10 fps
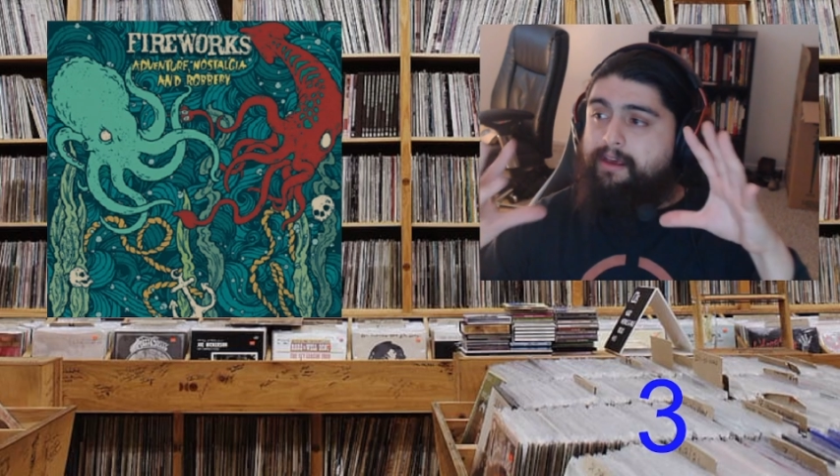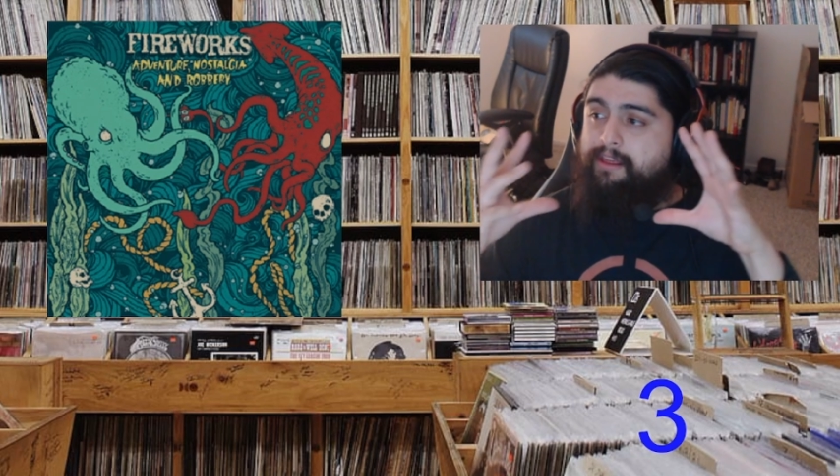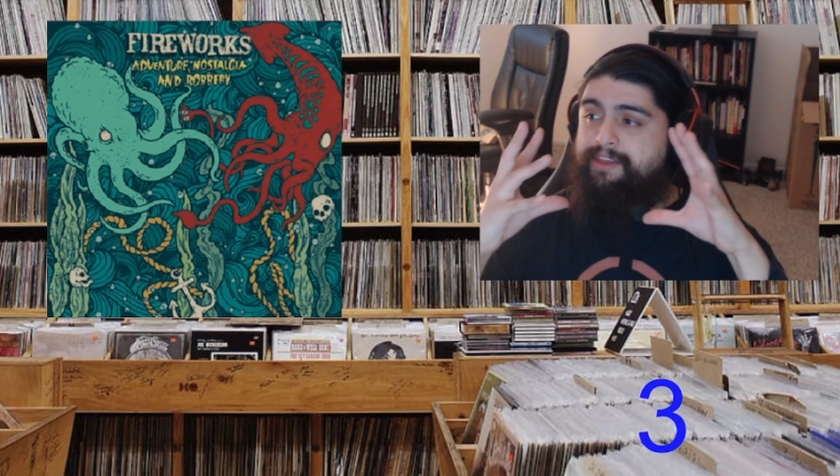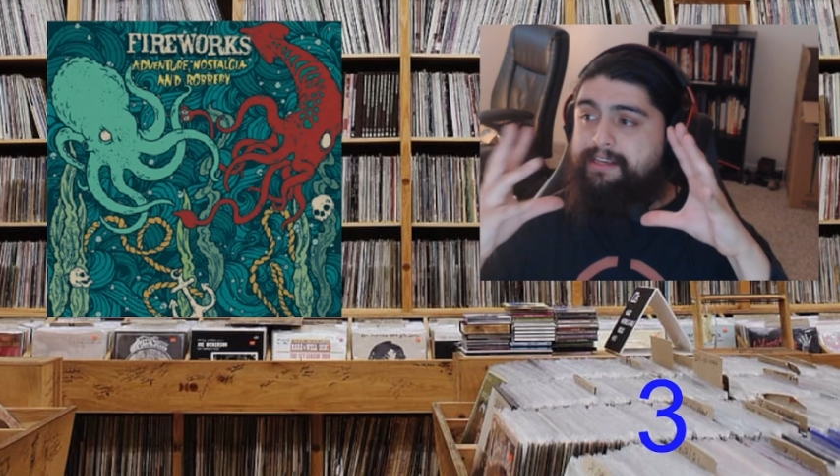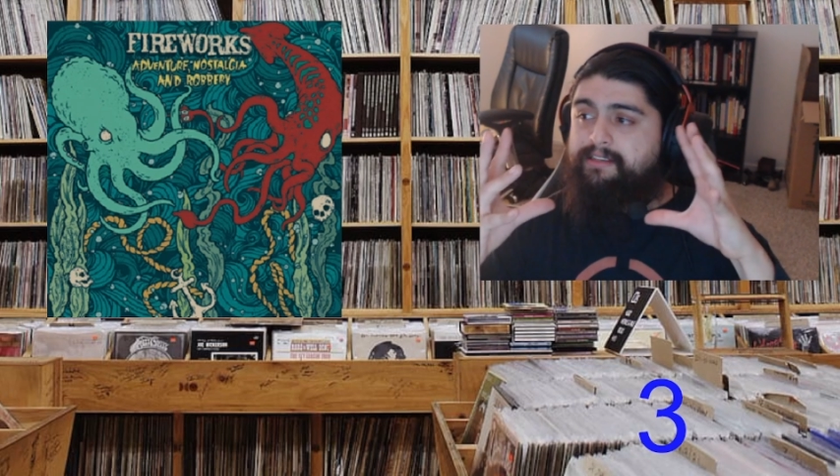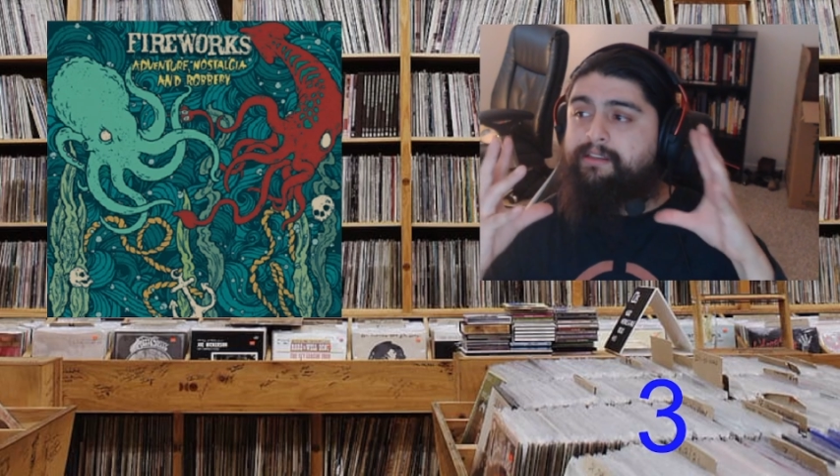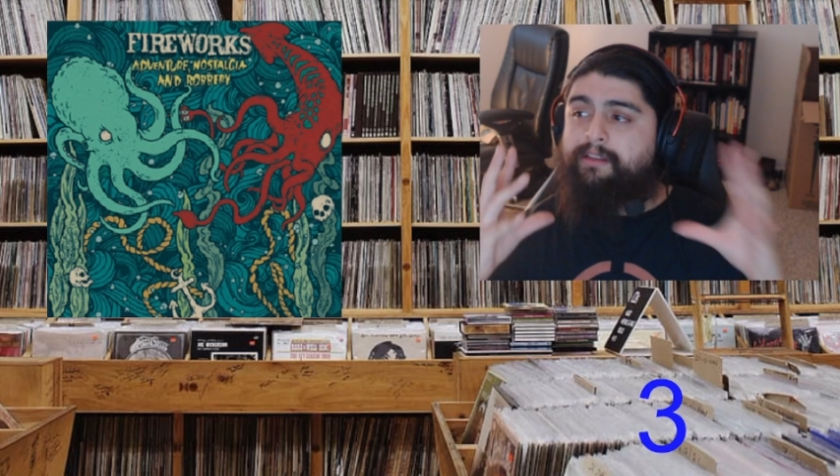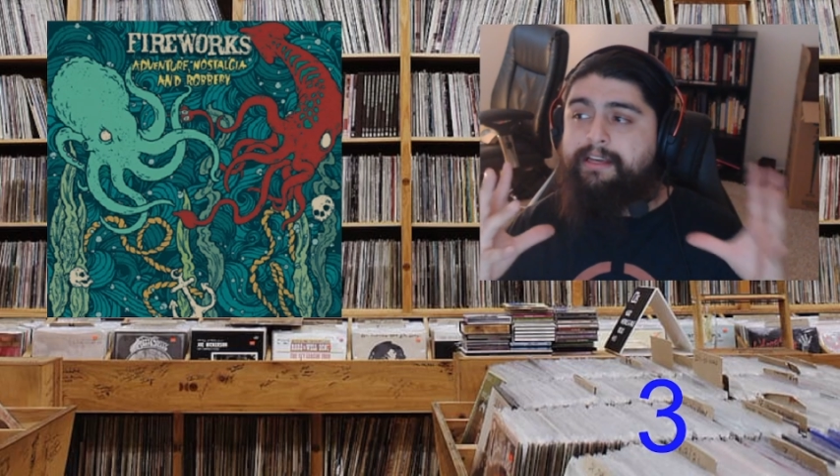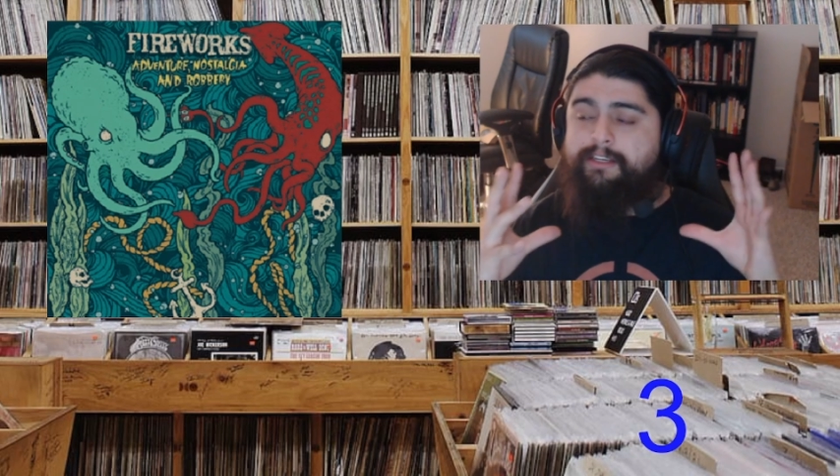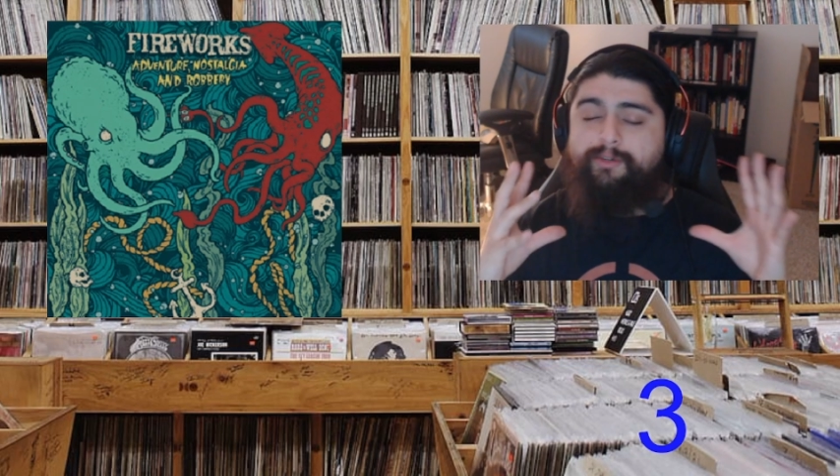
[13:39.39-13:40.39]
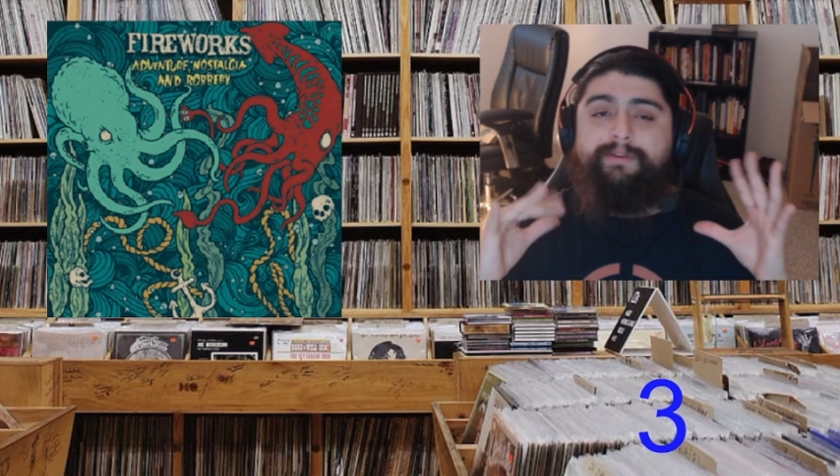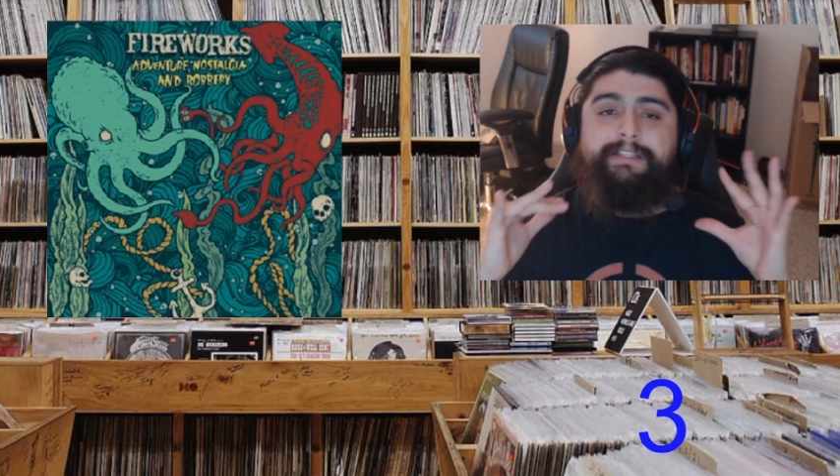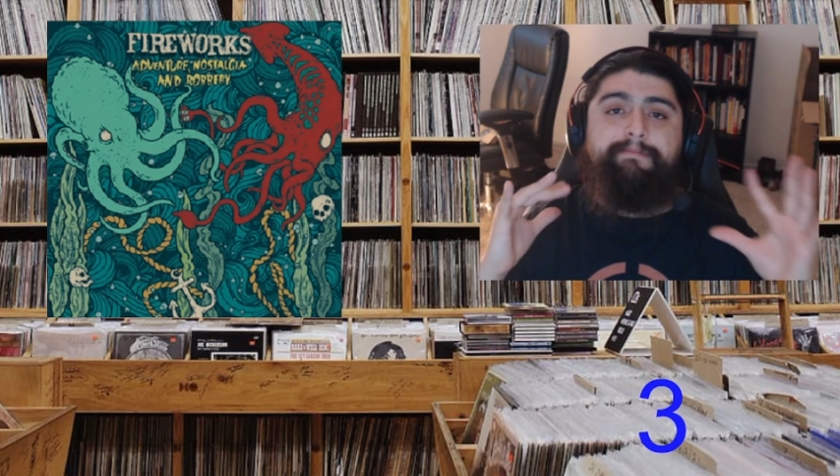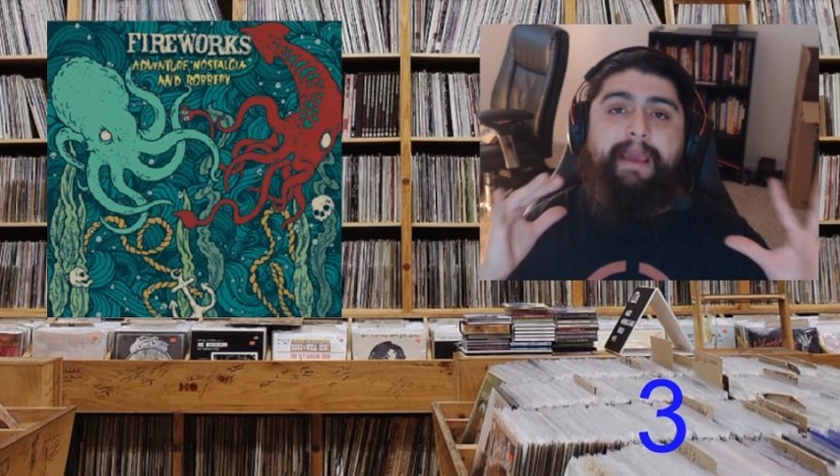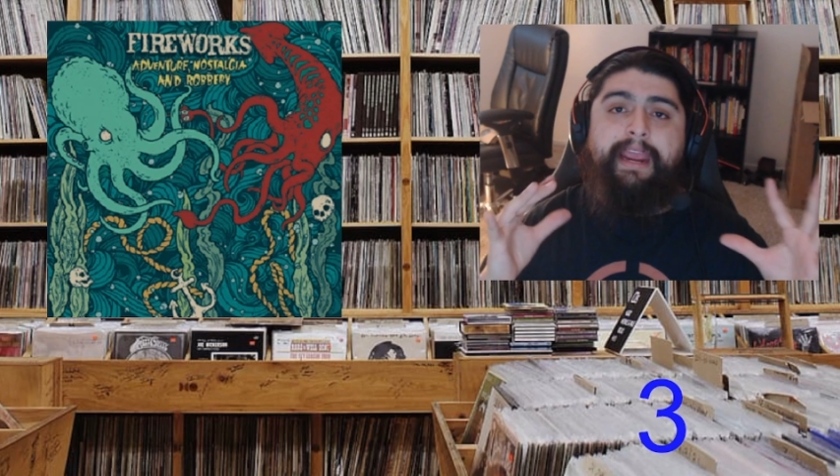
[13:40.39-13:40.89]
This list
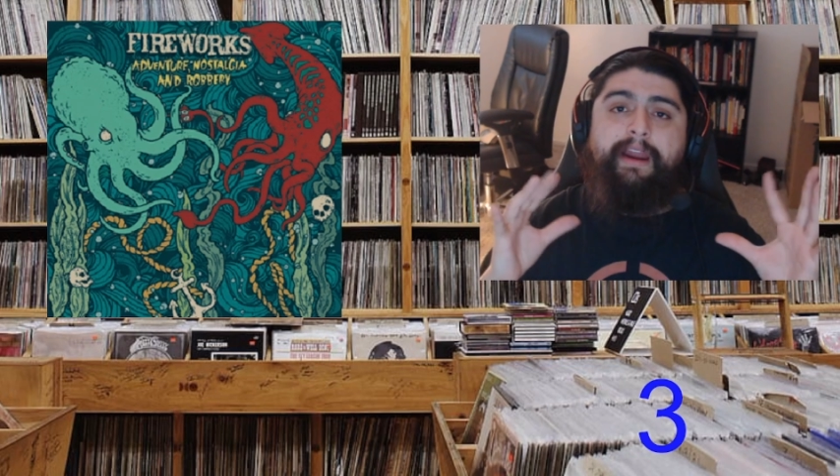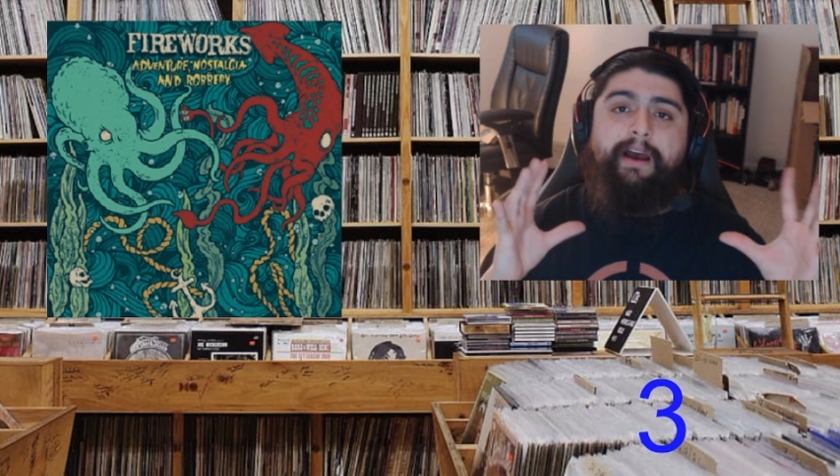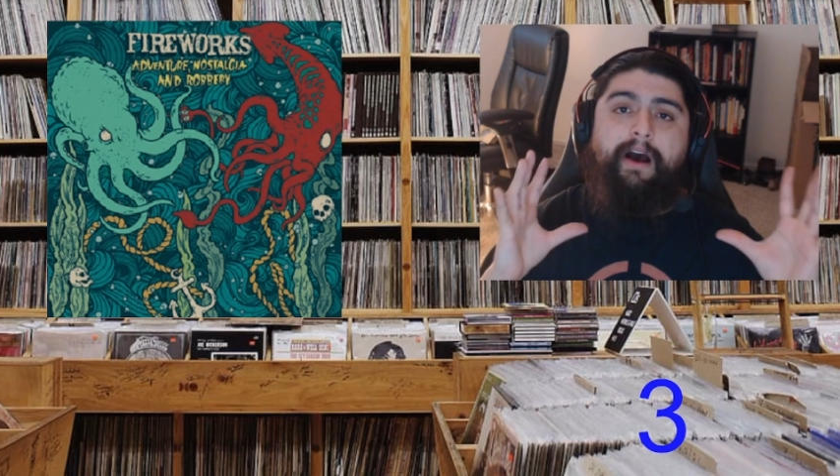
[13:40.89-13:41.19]
was made